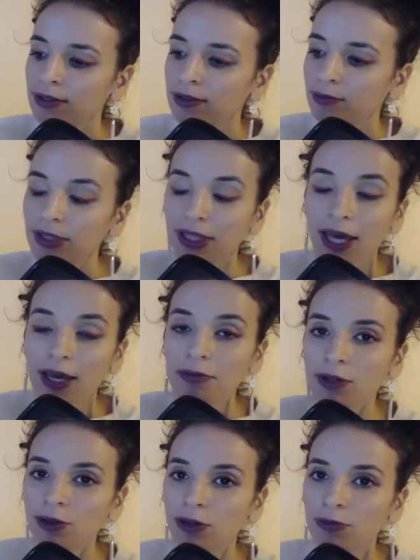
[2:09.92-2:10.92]
But
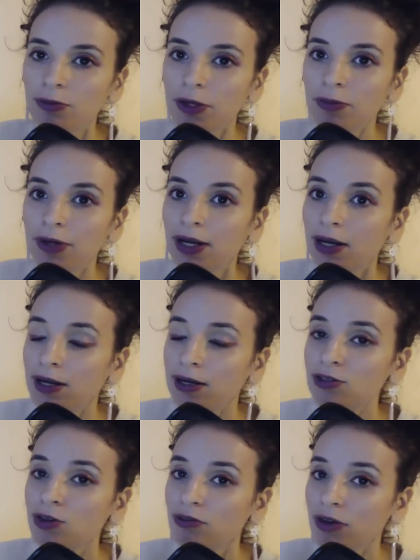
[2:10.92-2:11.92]
Capricorn people are
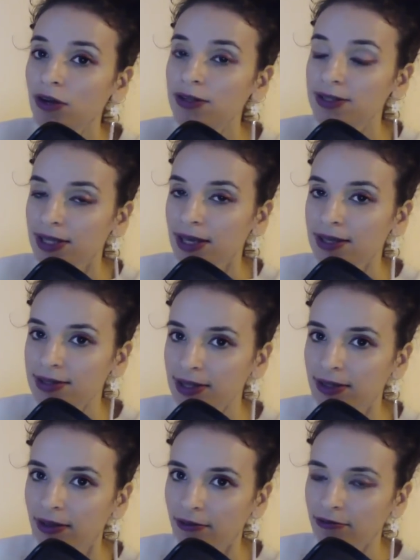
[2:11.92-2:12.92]
also very
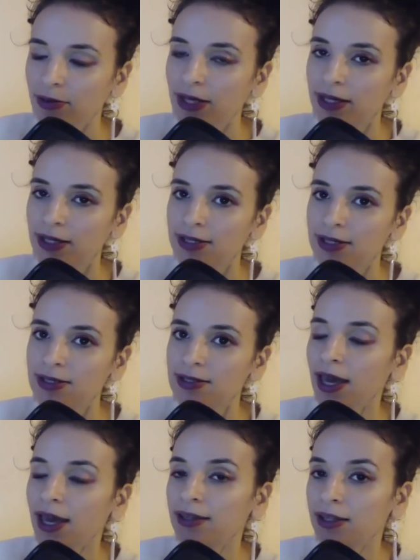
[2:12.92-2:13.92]
sensitive, because
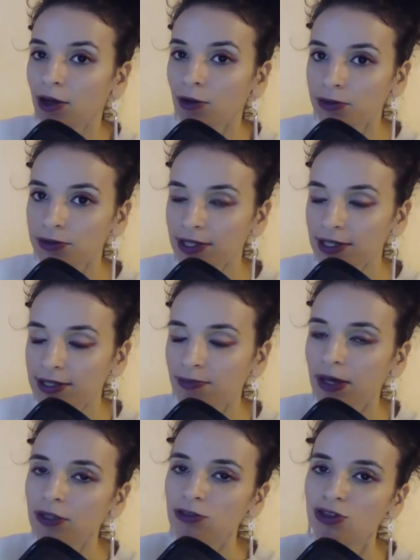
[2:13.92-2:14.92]
at the opposite
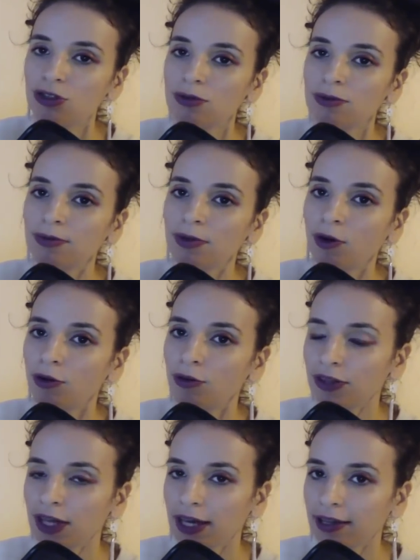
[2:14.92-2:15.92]
spectrum of
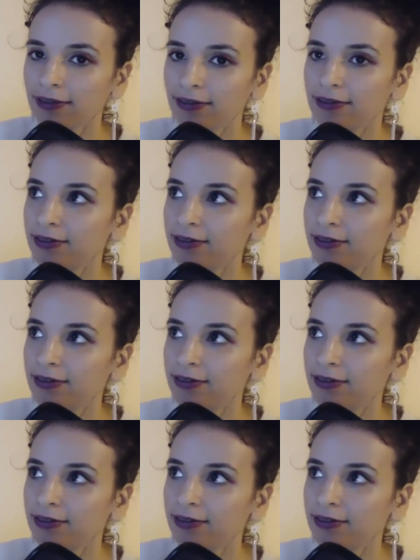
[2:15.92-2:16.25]
that